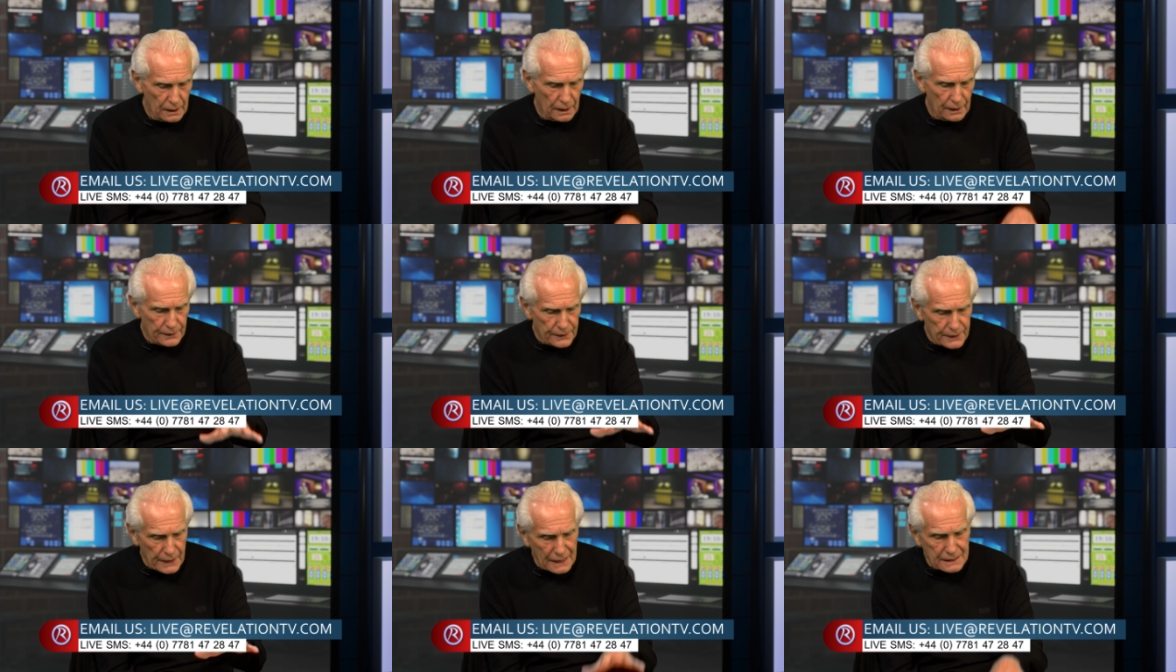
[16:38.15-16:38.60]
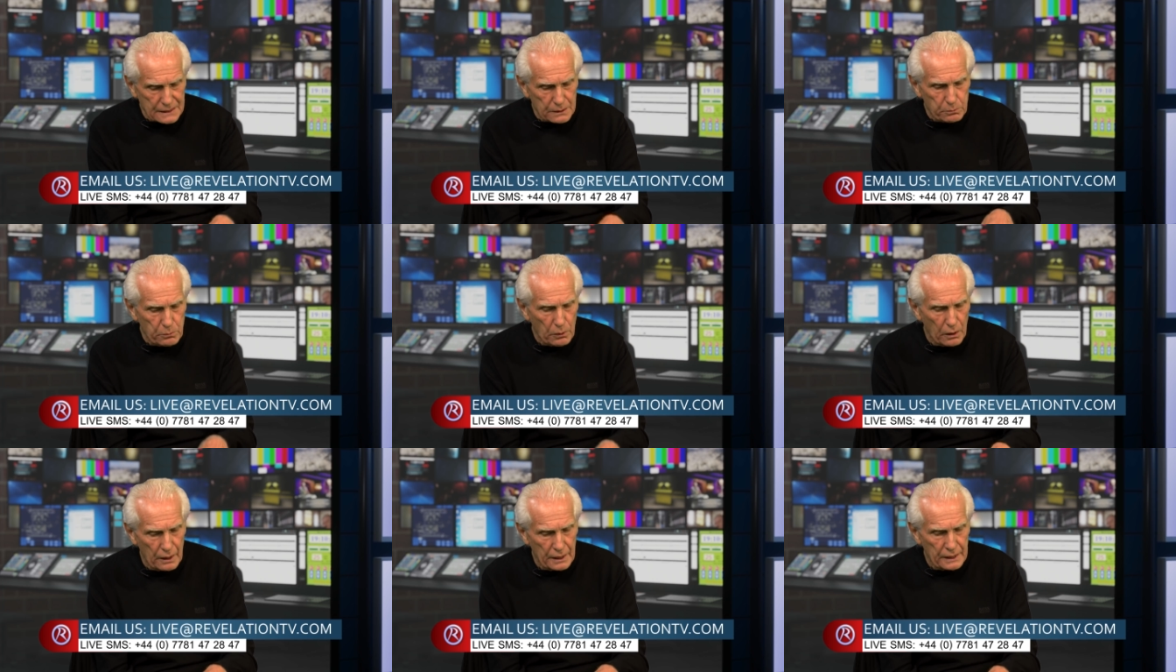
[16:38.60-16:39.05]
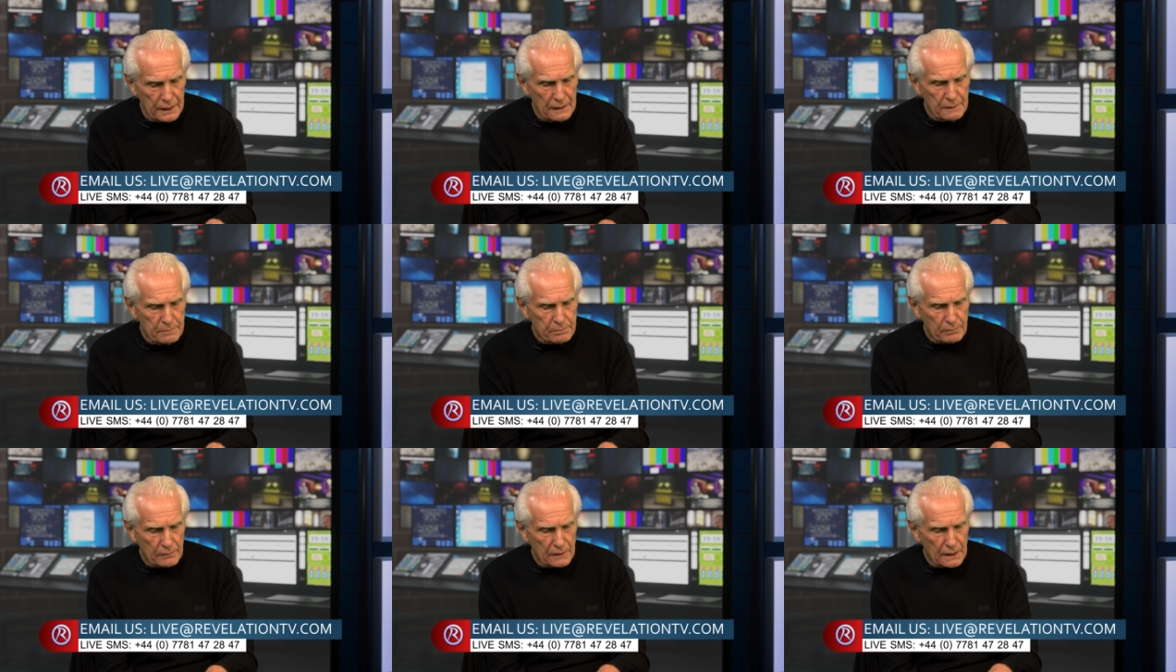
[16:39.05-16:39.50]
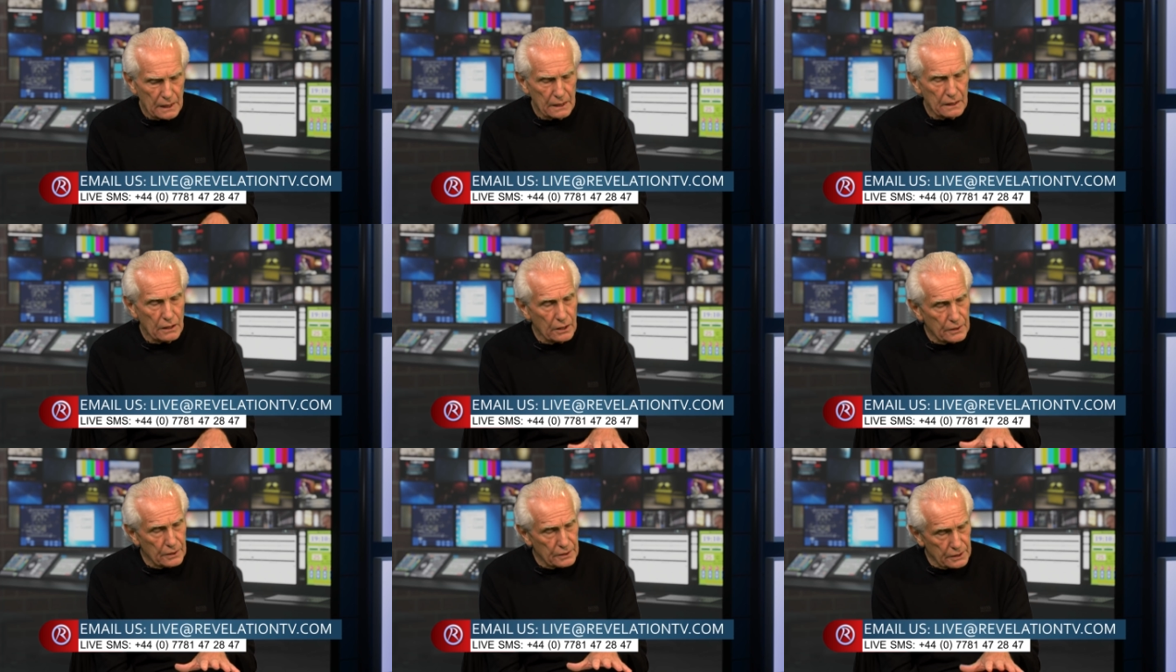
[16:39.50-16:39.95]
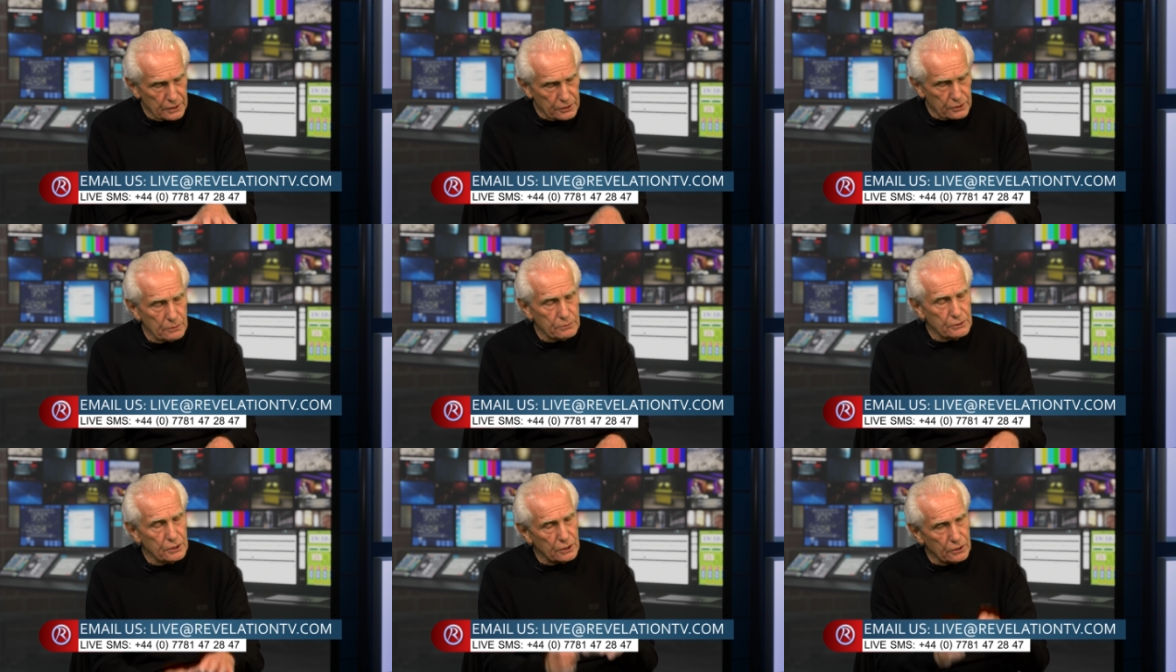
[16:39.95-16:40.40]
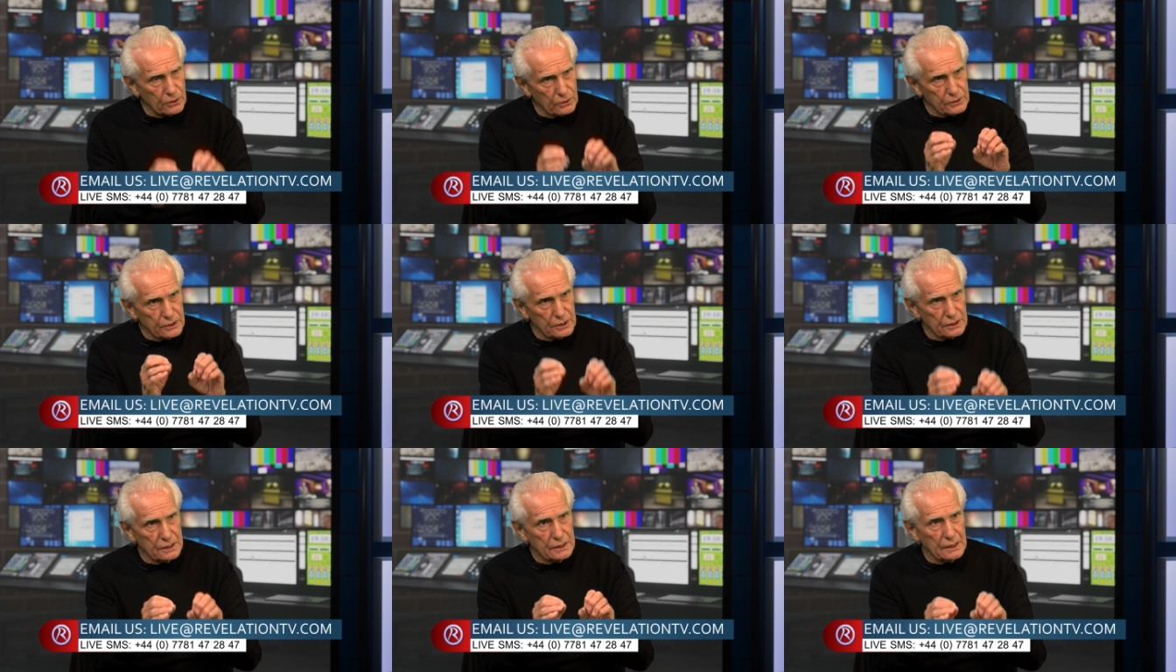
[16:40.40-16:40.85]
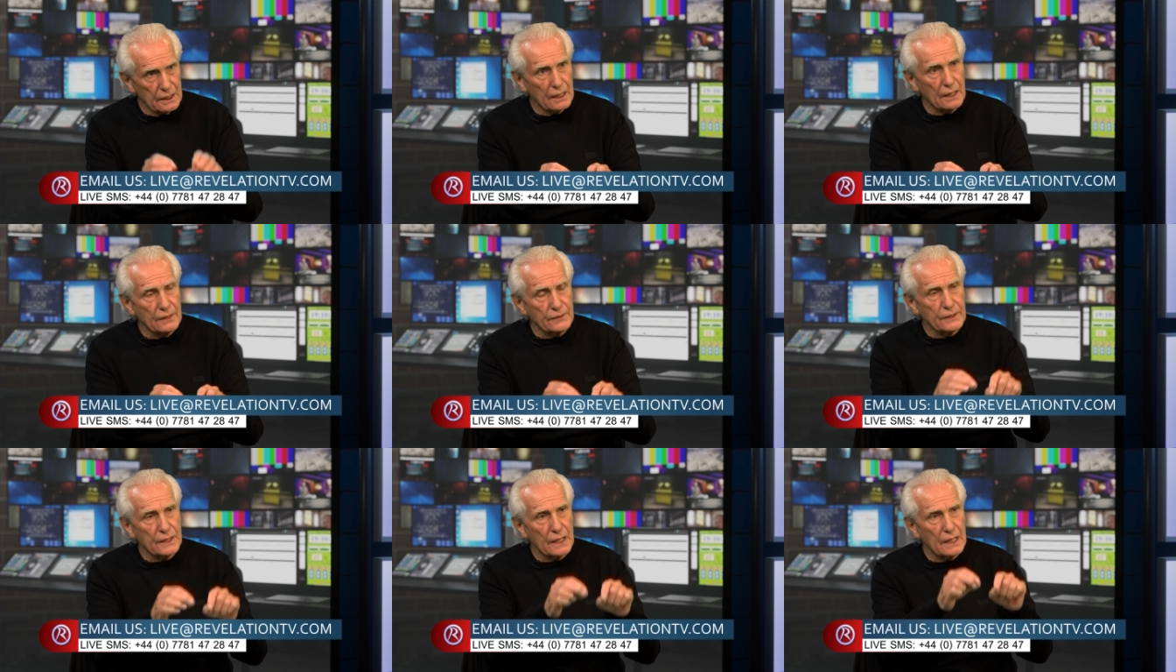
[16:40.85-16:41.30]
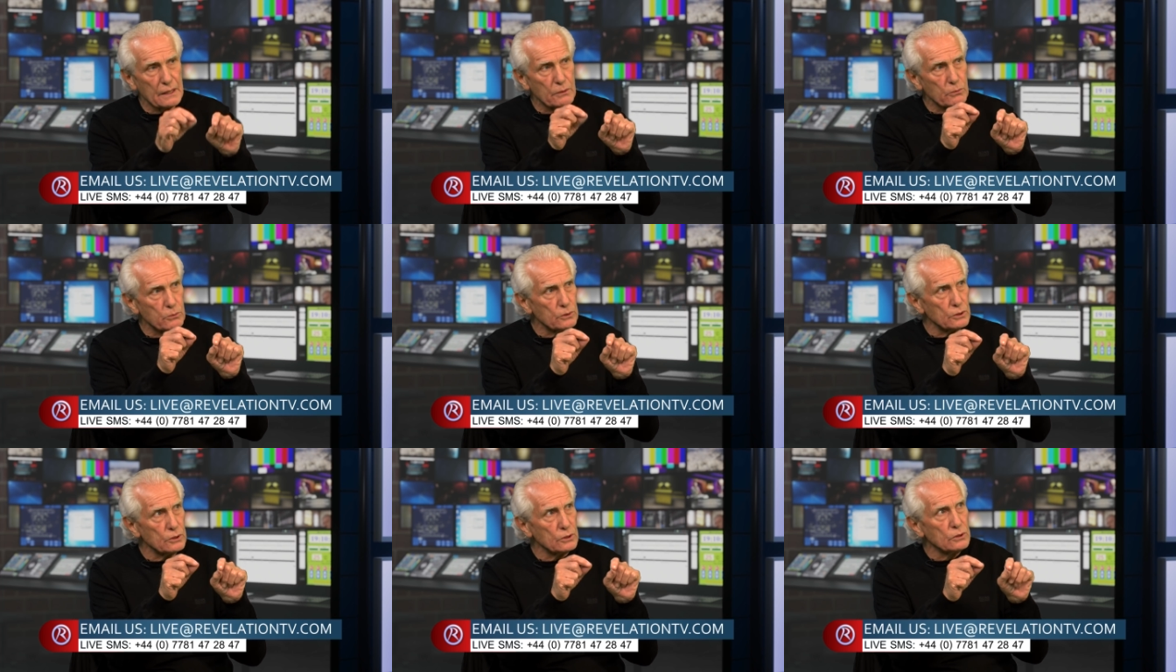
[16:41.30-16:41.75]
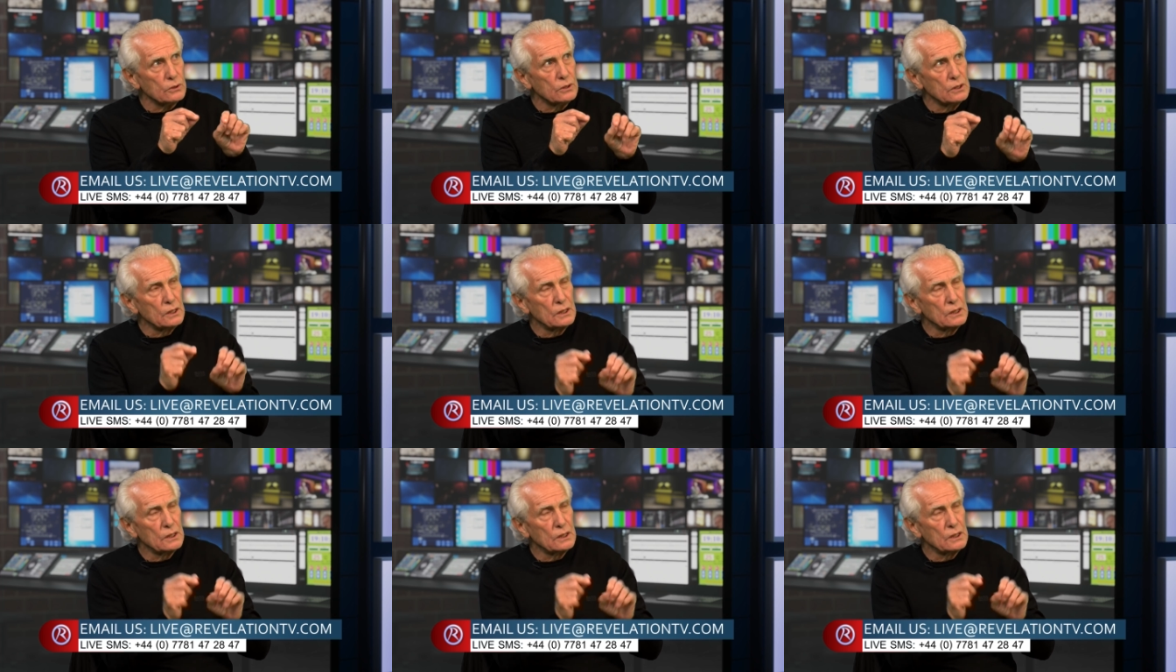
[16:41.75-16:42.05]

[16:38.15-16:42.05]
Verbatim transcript: And that's why uh, uh, Scripture goes in and say, and they will,